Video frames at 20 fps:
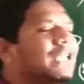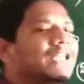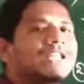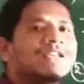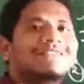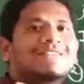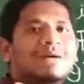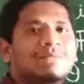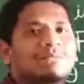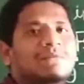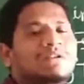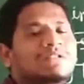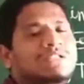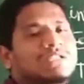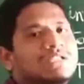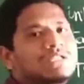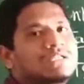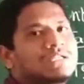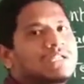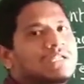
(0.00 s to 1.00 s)
In the
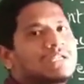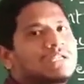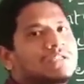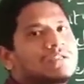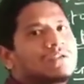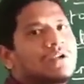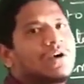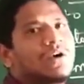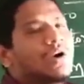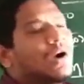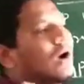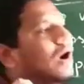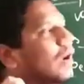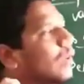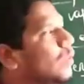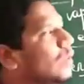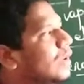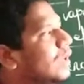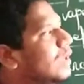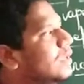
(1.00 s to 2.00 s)
summer season,
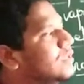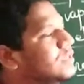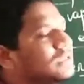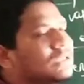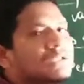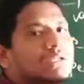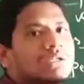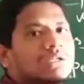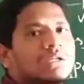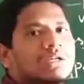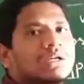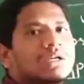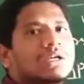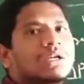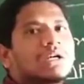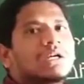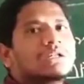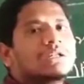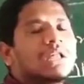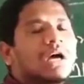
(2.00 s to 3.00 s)
how does
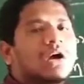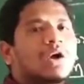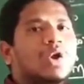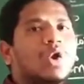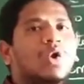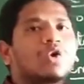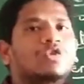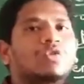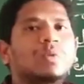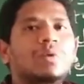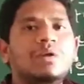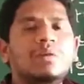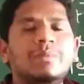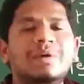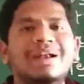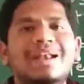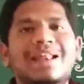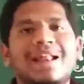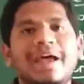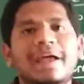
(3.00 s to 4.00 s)
the clothes
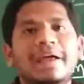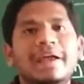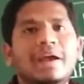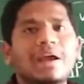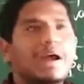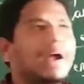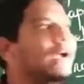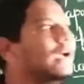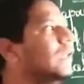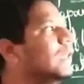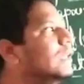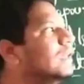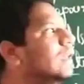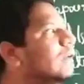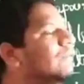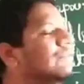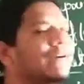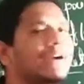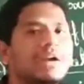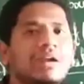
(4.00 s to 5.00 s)
will be dry, and
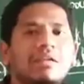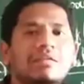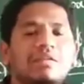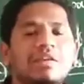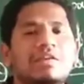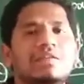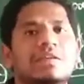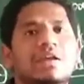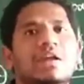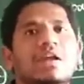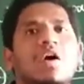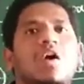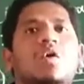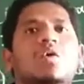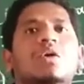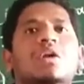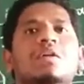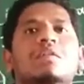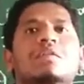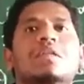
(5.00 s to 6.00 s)
in the winter season,
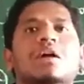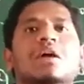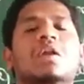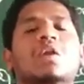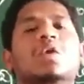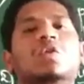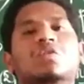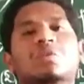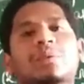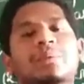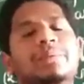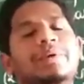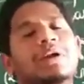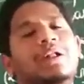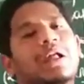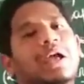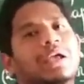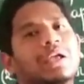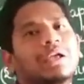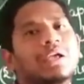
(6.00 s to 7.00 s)
how does the clothes will
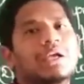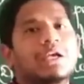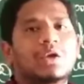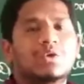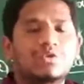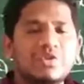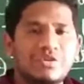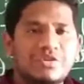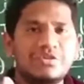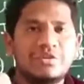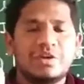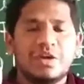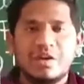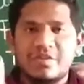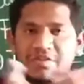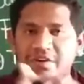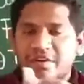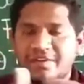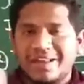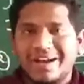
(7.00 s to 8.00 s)
be dry? You just
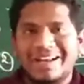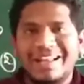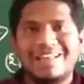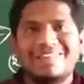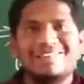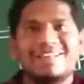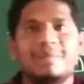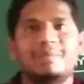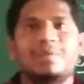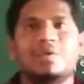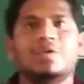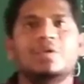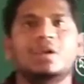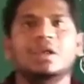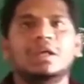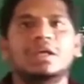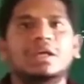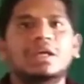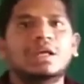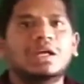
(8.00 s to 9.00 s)
consider that example
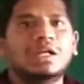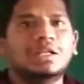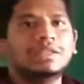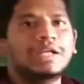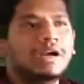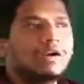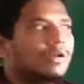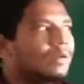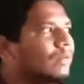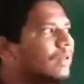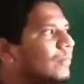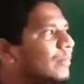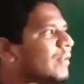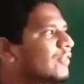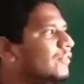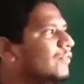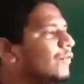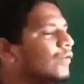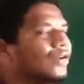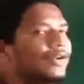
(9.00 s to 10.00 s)
only. That will be
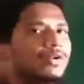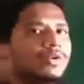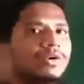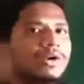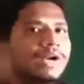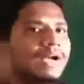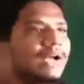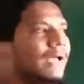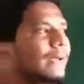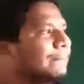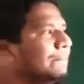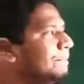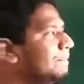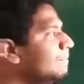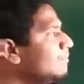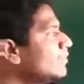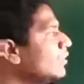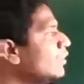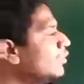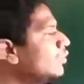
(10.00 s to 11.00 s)
the best for you. Right?
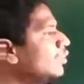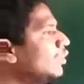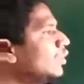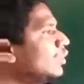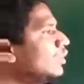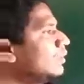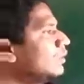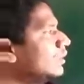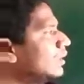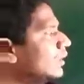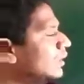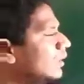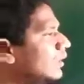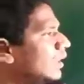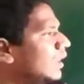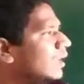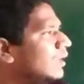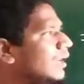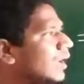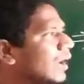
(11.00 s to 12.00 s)

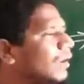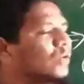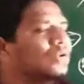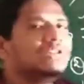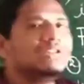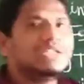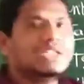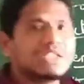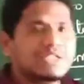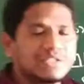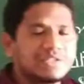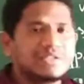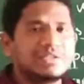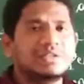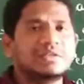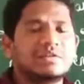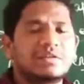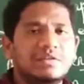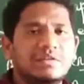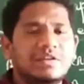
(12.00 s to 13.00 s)
So now
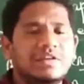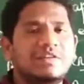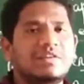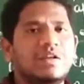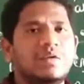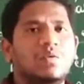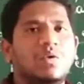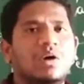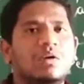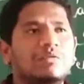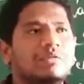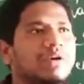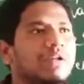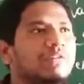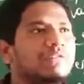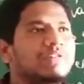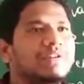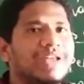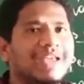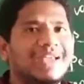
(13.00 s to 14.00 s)
this season, what we
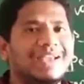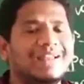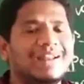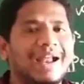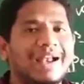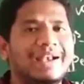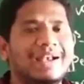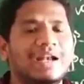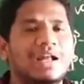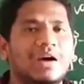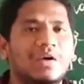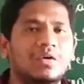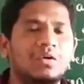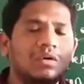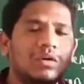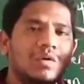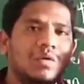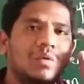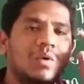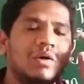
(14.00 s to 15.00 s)
are saying right
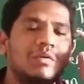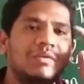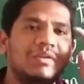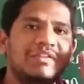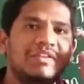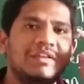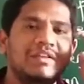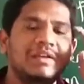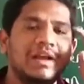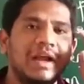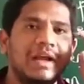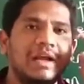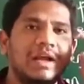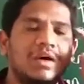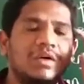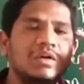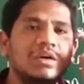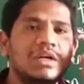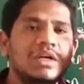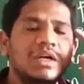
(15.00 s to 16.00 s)
now, what we are seeing
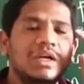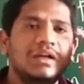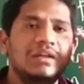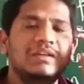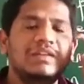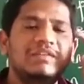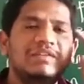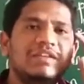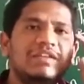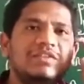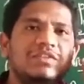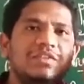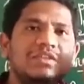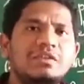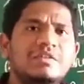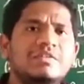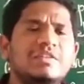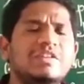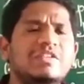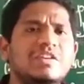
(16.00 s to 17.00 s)
right now, this
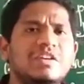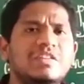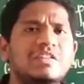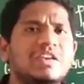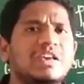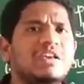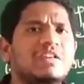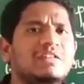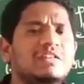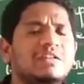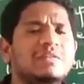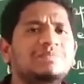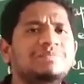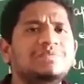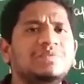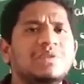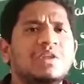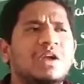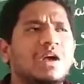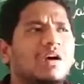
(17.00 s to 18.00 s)
season
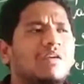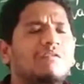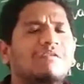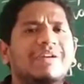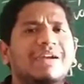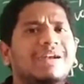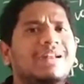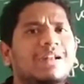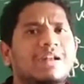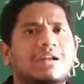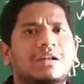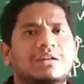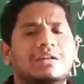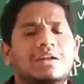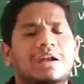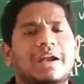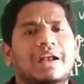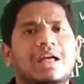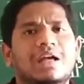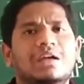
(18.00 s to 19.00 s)
is
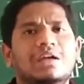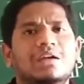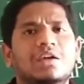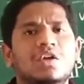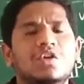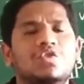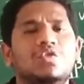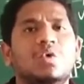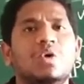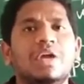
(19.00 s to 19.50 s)
winter. Right?